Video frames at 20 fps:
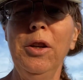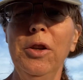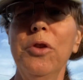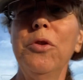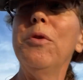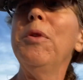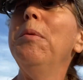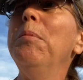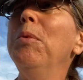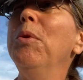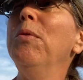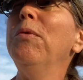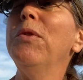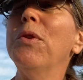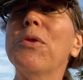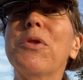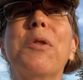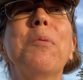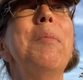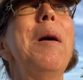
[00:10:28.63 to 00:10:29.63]
to remove
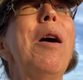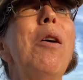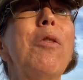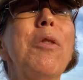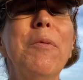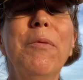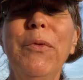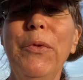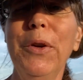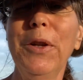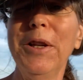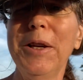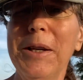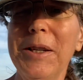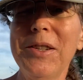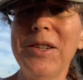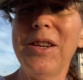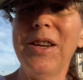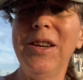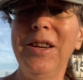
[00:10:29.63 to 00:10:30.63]
those amalgam
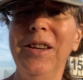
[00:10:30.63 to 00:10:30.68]
fillings.